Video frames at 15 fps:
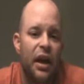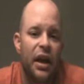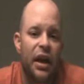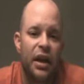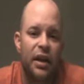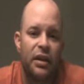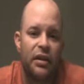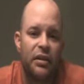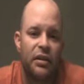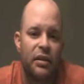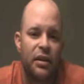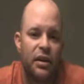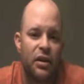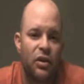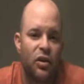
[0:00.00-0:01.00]
And
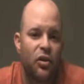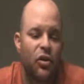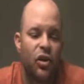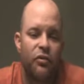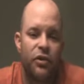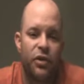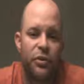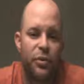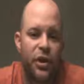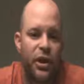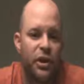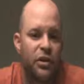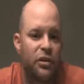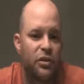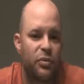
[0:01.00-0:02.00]
in a little over three
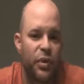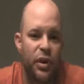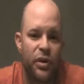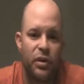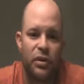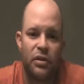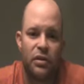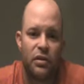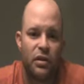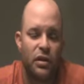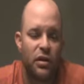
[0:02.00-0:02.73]
years, we earned,